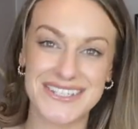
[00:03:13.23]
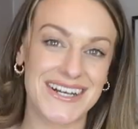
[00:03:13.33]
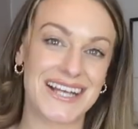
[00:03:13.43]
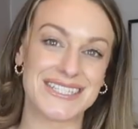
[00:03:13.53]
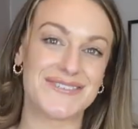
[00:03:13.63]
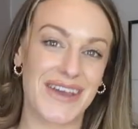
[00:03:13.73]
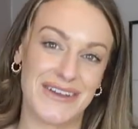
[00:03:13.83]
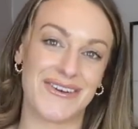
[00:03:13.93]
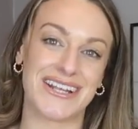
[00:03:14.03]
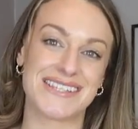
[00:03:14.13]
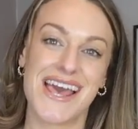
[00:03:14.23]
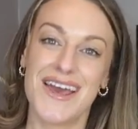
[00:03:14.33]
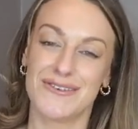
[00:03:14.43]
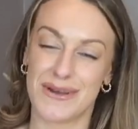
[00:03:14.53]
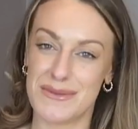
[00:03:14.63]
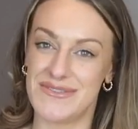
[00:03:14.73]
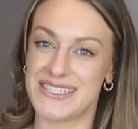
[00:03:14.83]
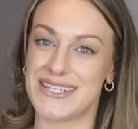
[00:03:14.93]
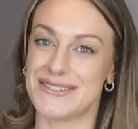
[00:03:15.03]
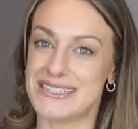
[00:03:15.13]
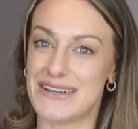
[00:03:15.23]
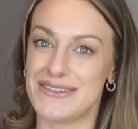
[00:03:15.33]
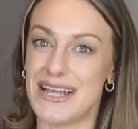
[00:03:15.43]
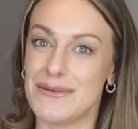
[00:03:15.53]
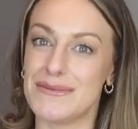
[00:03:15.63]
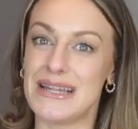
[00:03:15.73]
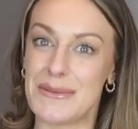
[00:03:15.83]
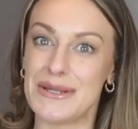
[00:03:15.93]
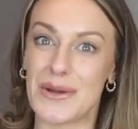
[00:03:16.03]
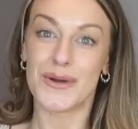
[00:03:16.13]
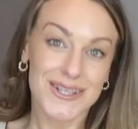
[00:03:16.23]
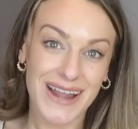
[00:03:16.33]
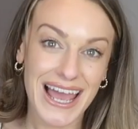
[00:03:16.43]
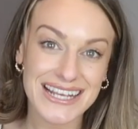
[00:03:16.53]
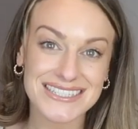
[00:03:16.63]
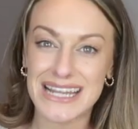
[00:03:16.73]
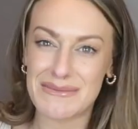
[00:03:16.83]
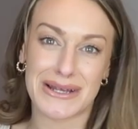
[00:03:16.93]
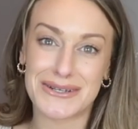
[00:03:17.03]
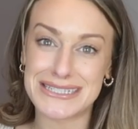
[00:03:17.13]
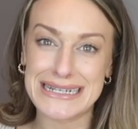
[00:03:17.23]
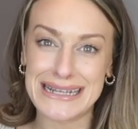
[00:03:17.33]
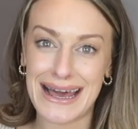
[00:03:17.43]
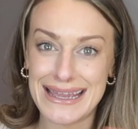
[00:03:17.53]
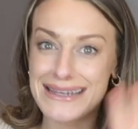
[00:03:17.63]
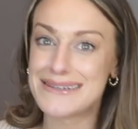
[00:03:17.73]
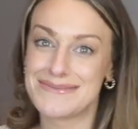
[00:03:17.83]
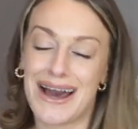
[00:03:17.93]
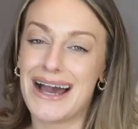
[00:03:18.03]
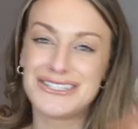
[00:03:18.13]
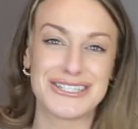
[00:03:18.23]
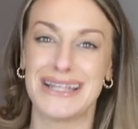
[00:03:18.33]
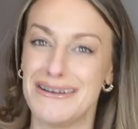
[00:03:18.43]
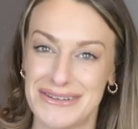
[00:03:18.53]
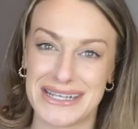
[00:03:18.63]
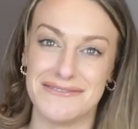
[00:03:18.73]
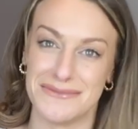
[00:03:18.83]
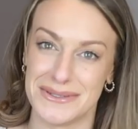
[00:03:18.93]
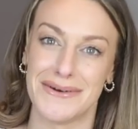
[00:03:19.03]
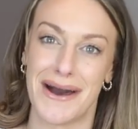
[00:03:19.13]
you guys' favourites from the video, so definitely let me what you liked, let me know what you didn't like. I just love hearing from you